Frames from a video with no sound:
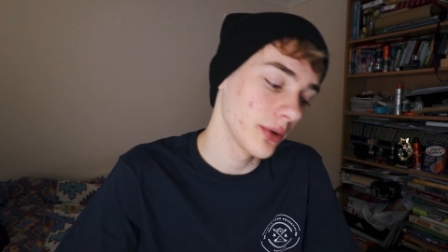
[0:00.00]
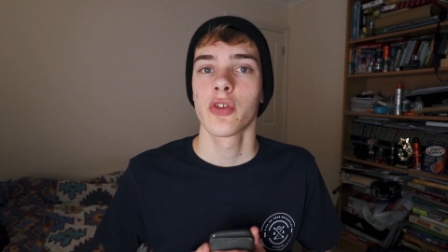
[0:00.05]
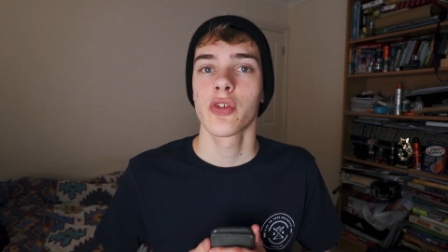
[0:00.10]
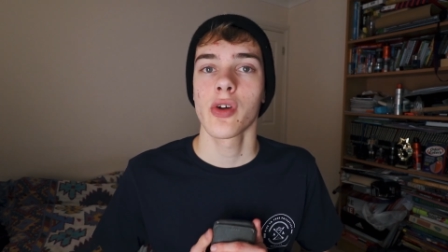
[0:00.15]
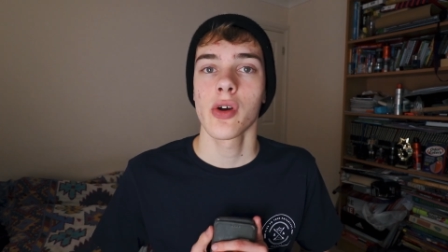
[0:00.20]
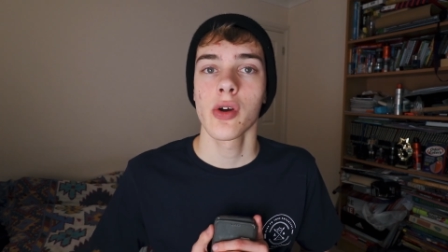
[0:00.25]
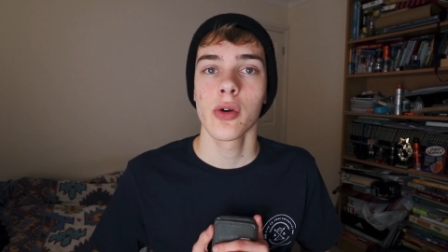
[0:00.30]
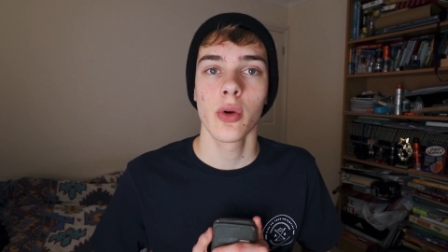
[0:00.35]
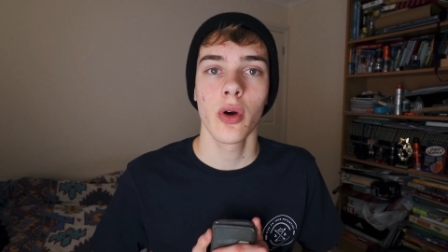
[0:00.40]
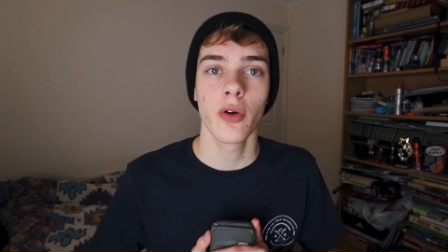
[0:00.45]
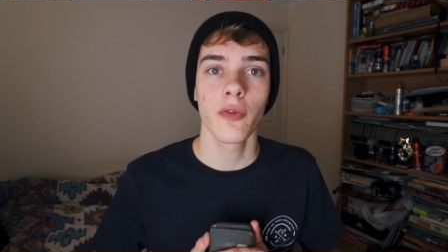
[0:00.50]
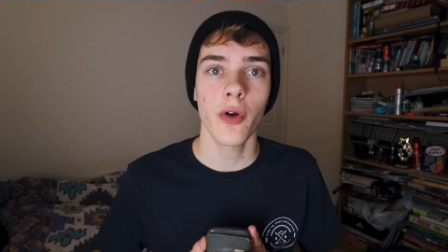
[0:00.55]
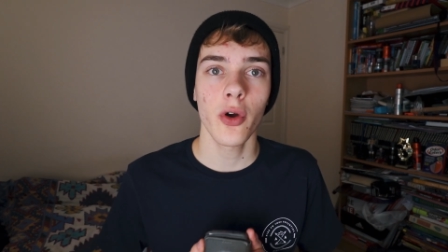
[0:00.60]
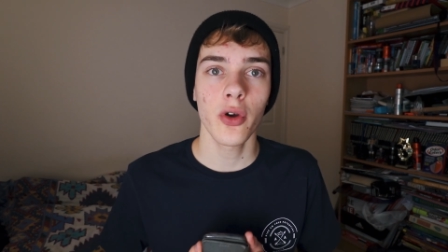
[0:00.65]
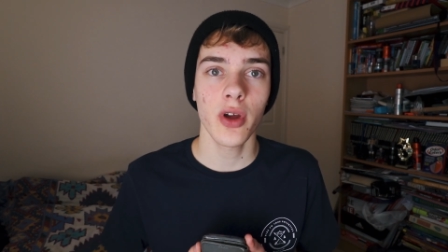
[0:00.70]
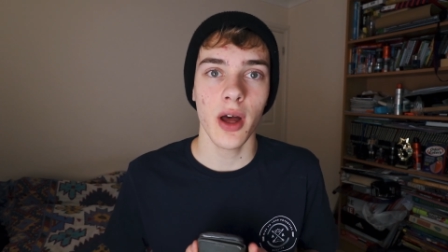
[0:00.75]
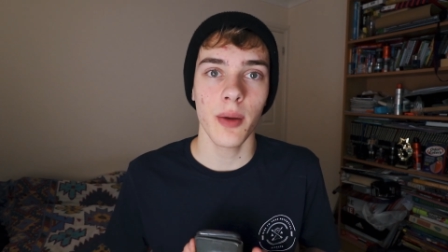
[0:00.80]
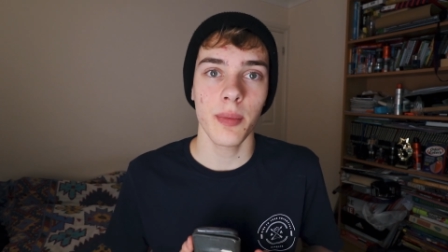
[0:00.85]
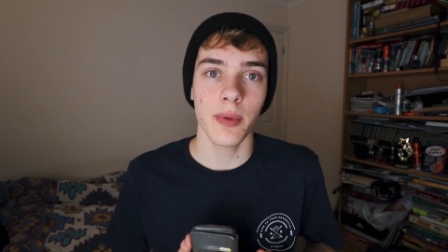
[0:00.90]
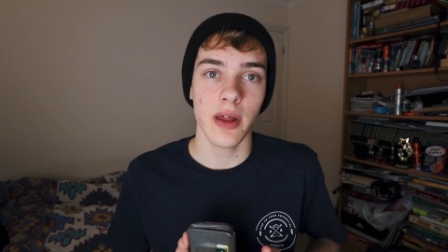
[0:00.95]
So
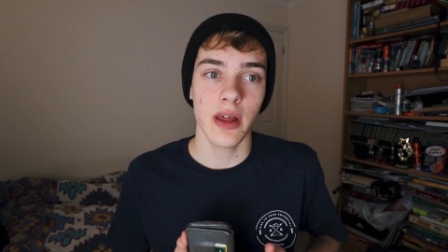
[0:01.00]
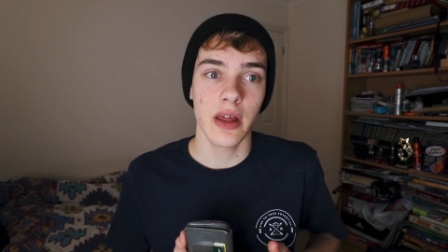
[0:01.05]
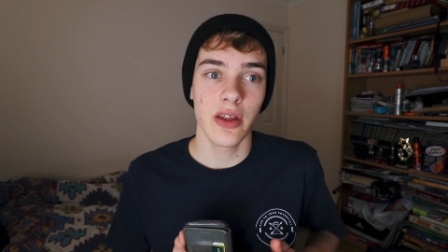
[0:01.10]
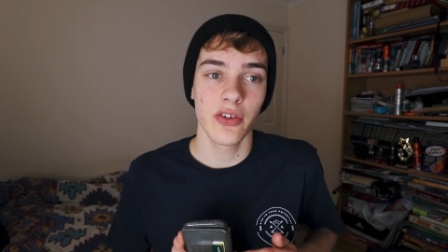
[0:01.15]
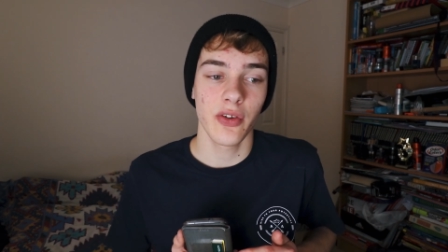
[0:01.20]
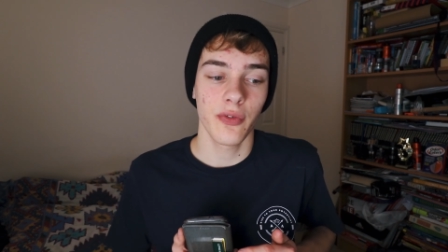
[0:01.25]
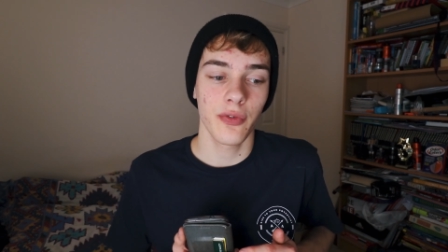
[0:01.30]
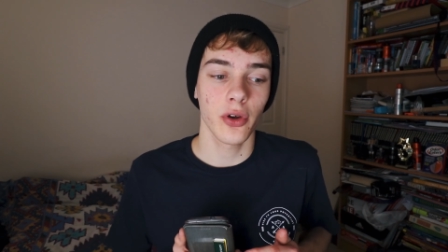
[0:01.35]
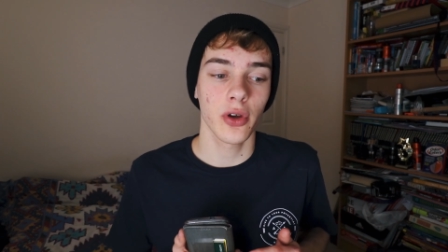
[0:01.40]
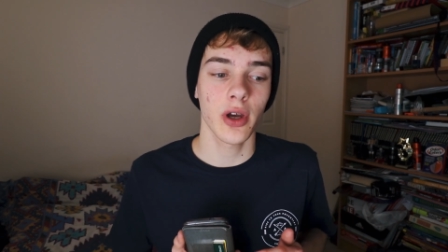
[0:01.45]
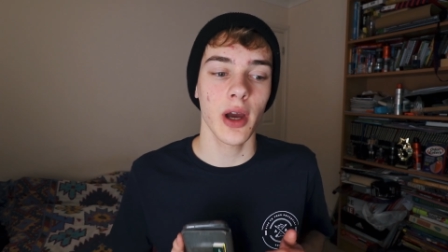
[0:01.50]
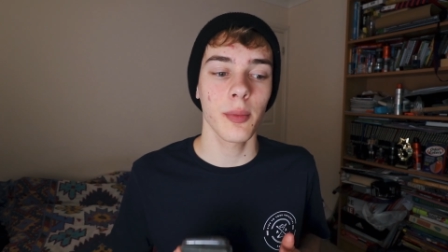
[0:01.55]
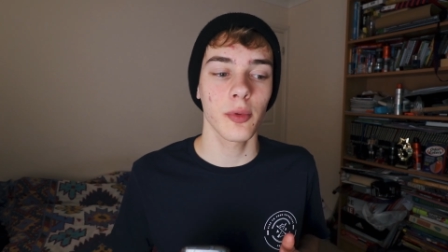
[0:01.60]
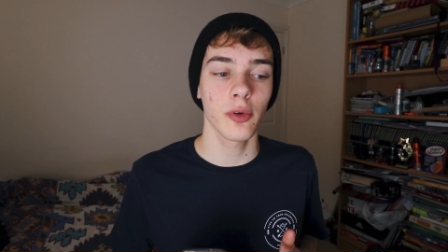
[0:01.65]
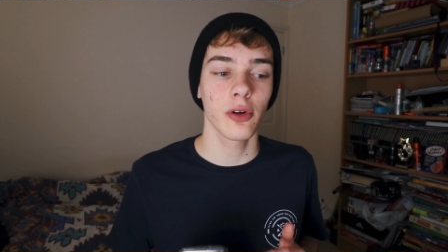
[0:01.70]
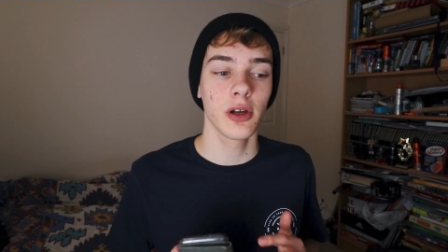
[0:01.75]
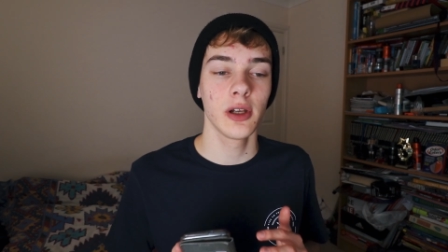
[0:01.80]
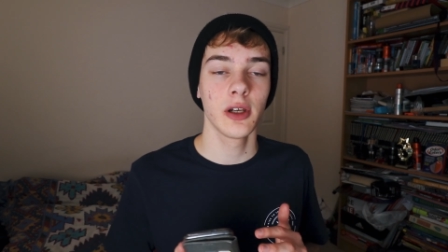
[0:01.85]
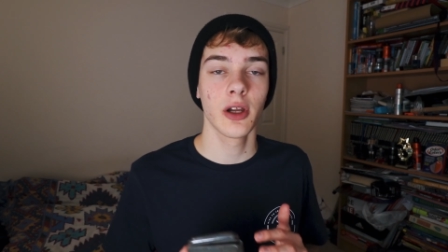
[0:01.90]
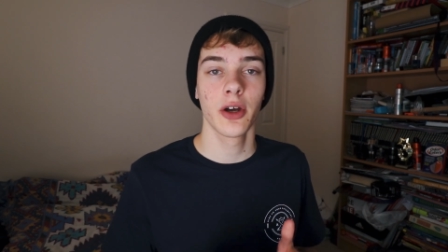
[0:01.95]
Vocab is a
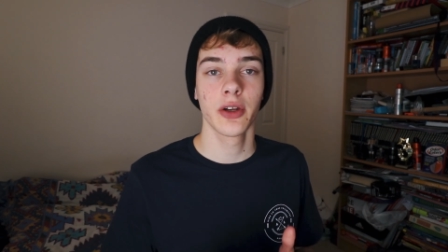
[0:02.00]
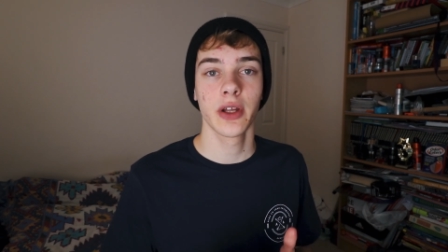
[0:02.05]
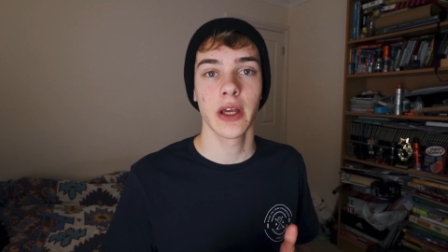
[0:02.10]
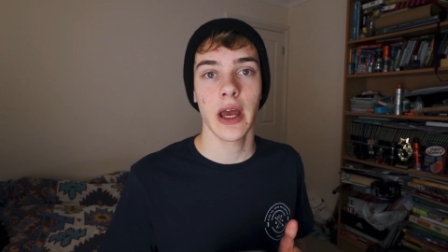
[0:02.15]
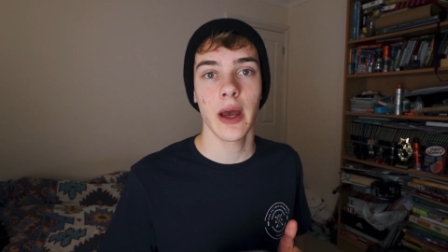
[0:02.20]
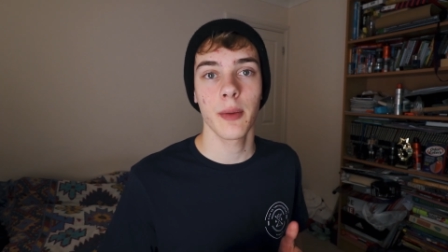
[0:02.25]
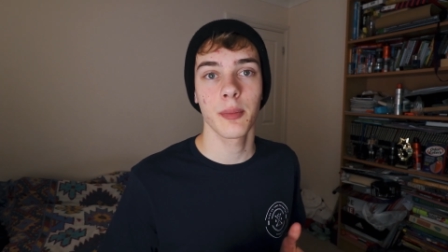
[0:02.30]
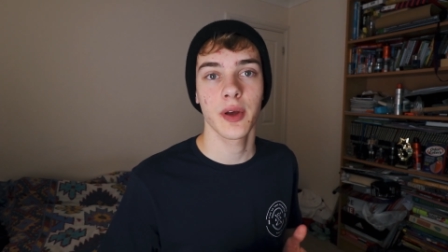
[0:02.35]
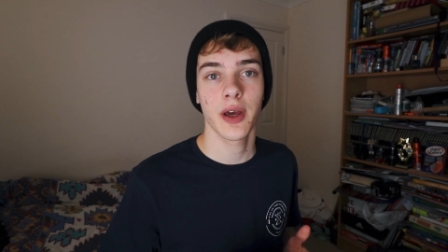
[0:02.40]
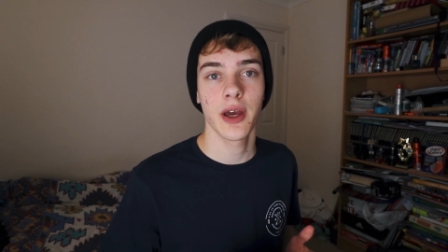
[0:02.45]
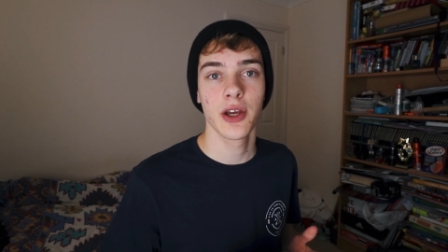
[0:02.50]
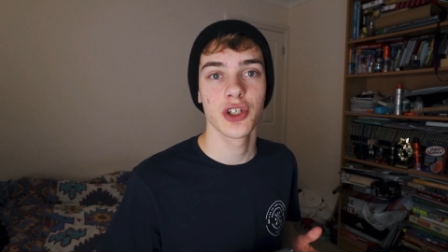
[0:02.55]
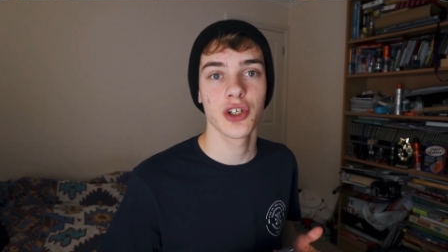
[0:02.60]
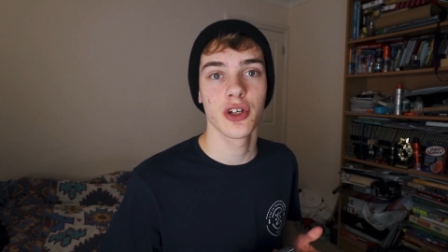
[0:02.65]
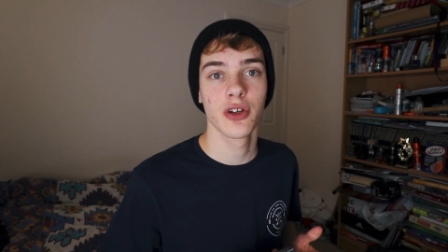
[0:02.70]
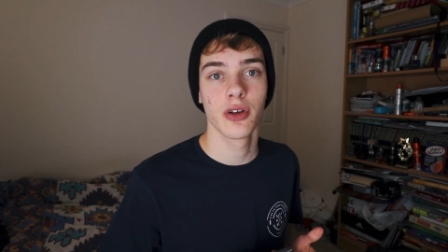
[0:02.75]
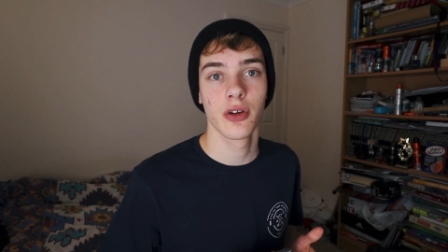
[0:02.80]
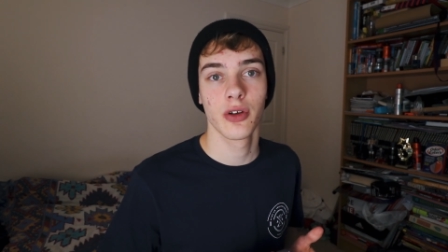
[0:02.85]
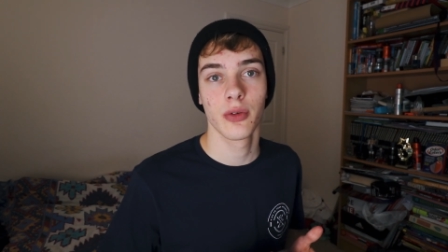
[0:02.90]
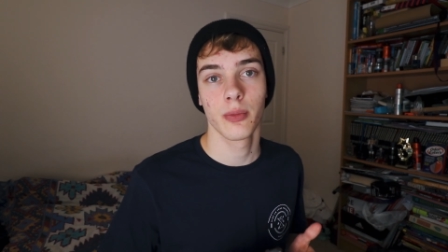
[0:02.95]
vocabulary learning
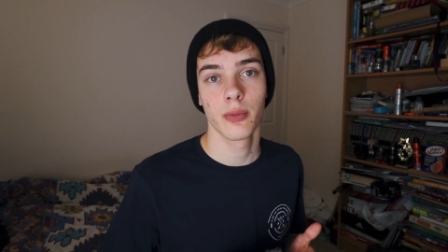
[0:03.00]
application